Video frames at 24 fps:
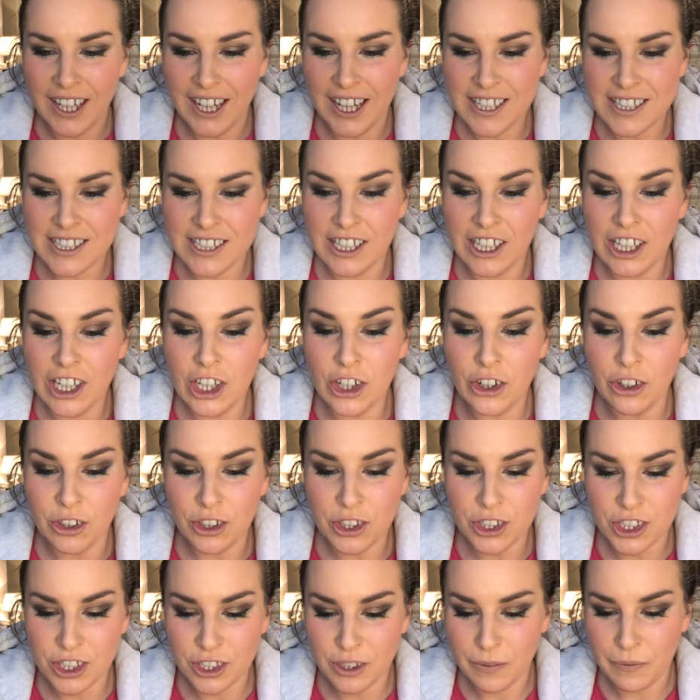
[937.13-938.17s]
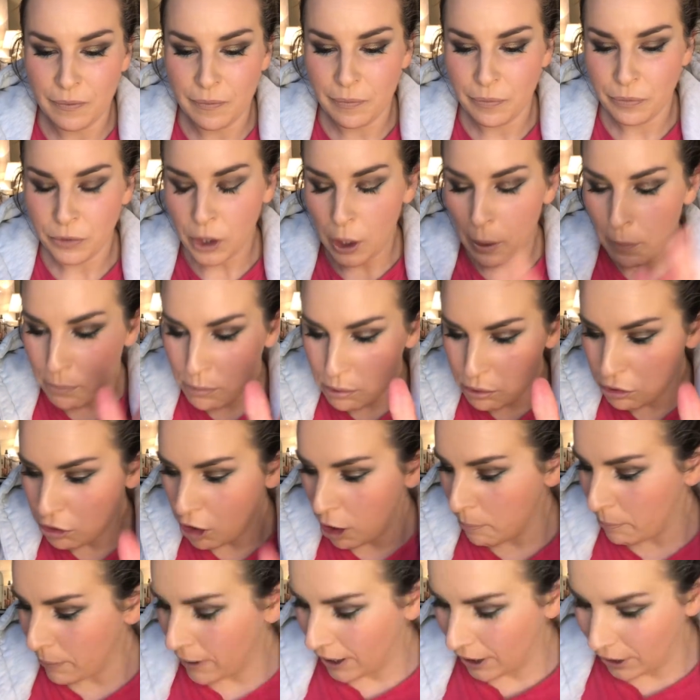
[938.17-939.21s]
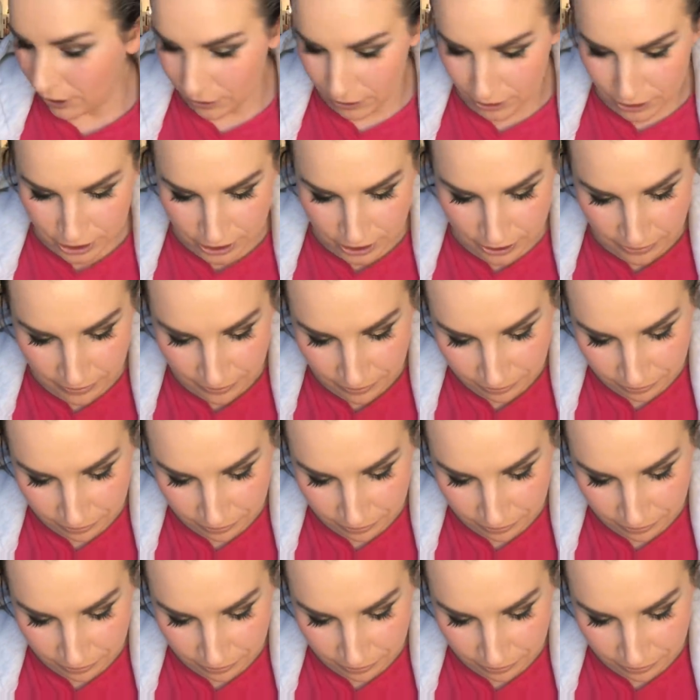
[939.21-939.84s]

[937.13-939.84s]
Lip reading: It's lush. Proper lush.